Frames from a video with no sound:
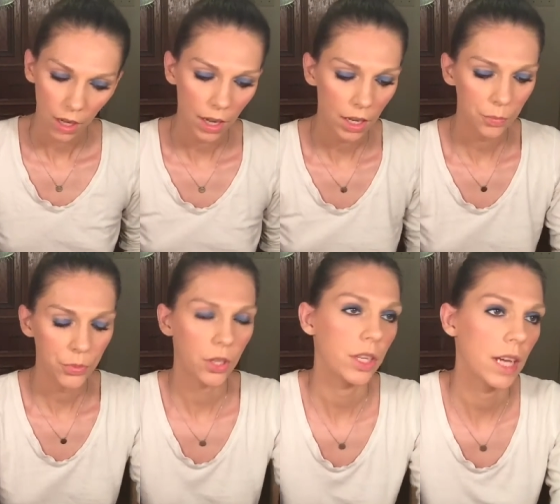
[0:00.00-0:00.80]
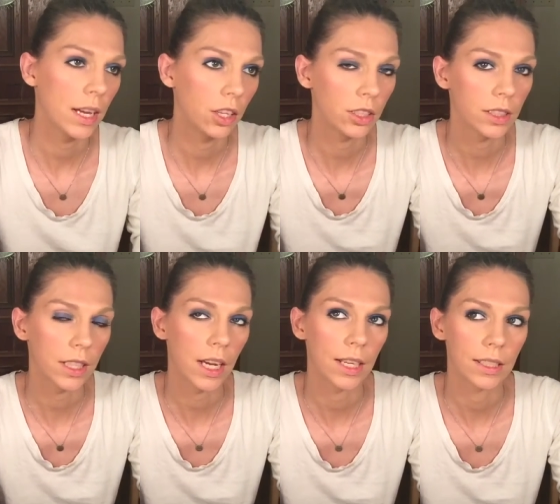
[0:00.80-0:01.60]
Um, so it looks like
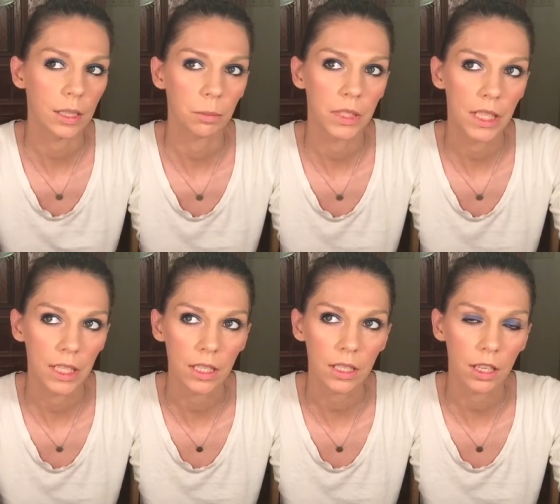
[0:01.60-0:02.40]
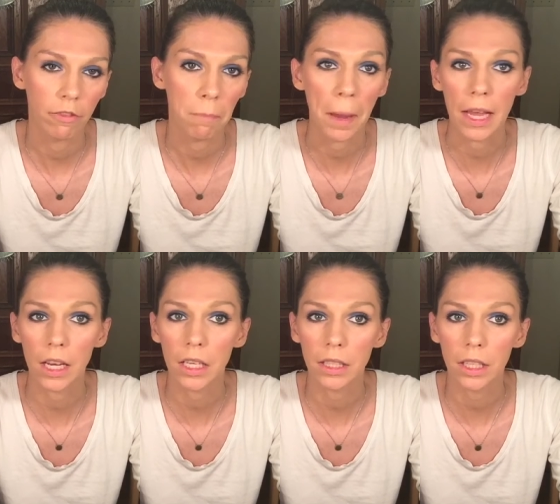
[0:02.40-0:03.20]
I had some tint of
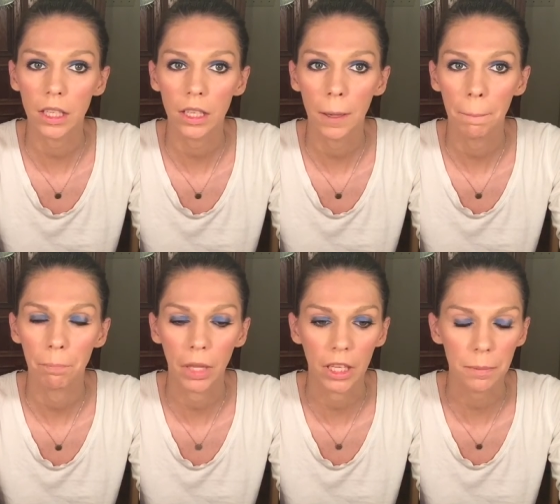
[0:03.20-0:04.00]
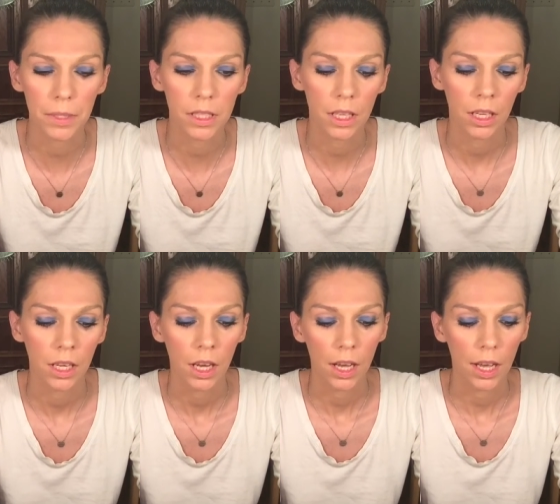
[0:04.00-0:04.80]
pink on there, the lips,
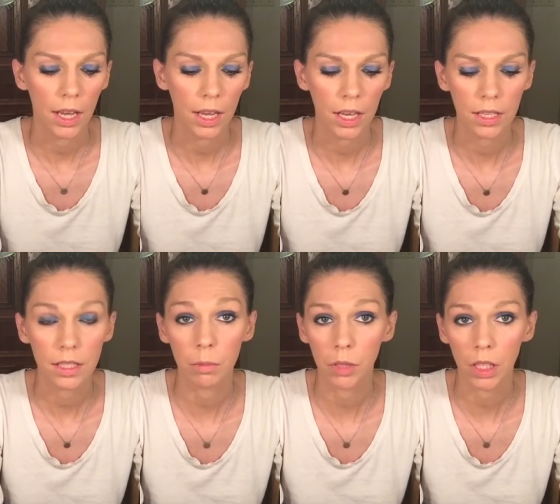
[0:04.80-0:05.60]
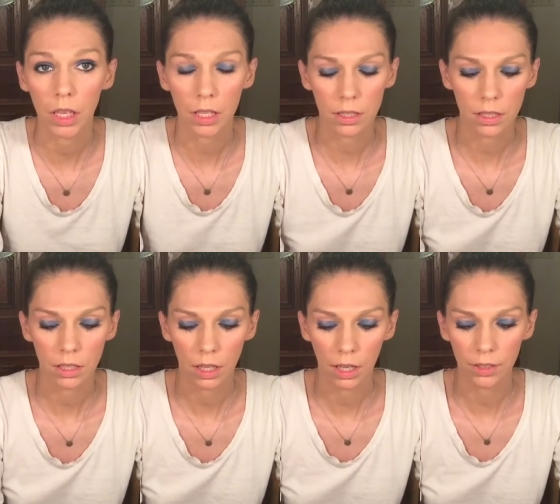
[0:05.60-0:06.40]
and some gloss.
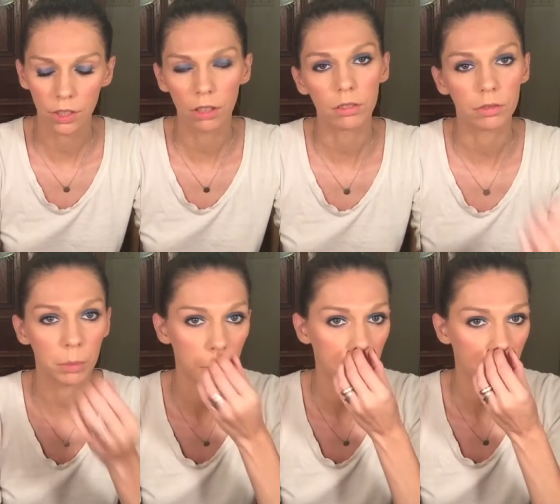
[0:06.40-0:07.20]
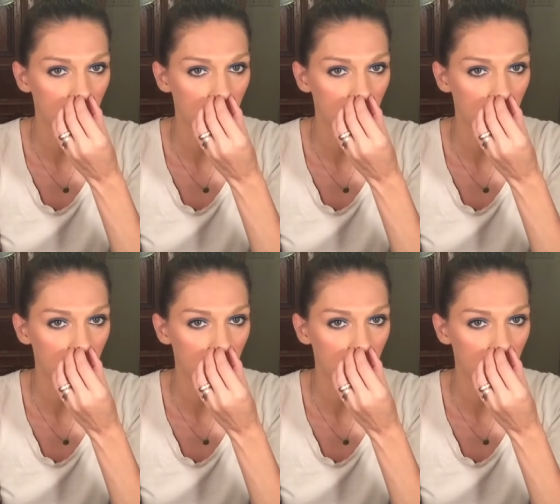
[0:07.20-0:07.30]
I don't remember,